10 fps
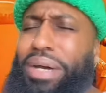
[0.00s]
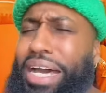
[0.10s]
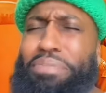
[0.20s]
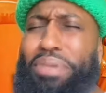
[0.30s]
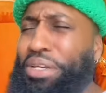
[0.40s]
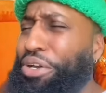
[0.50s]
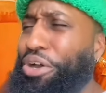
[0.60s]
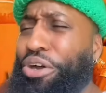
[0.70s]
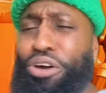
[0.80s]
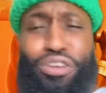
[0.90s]
had me
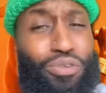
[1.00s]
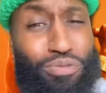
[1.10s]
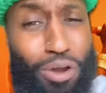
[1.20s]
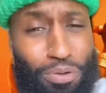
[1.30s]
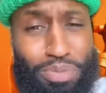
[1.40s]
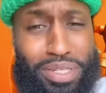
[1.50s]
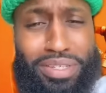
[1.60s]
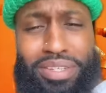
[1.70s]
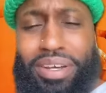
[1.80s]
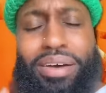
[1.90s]
on the
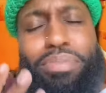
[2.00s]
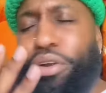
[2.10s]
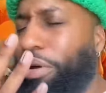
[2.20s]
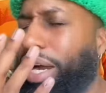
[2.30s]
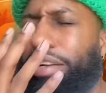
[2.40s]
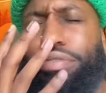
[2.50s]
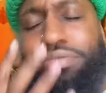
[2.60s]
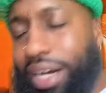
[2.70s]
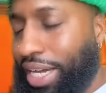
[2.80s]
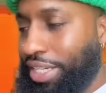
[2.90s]
ropes. Bro, I
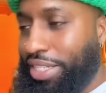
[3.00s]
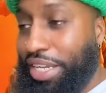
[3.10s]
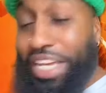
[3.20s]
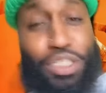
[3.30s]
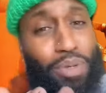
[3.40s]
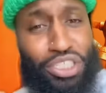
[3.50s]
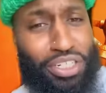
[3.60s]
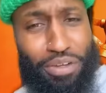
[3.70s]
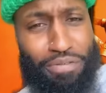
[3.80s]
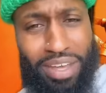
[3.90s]
cried. Especially
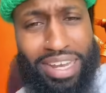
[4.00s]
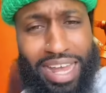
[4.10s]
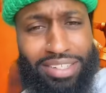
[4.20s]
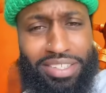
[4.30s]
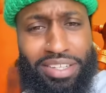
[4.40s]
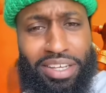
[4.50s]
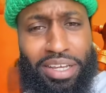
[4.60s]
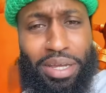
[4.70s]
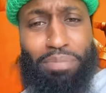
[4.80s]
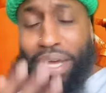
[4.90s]
in the third act.
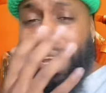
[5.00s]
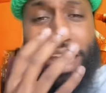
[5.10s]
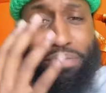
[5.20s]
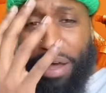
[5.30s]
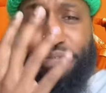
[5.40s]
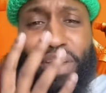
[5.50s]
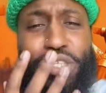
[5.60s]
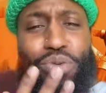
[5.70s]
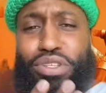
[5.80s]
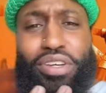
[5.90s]
By the end, my
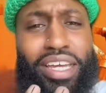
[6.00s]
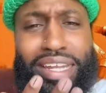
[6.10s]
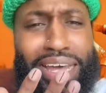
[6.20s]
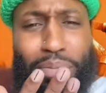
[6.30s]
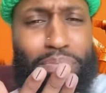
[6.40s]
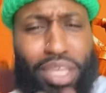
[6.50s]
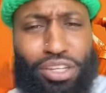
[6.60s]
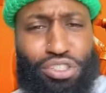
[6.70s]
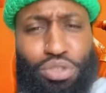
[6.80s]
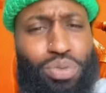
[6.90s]
face was looking like Pikachu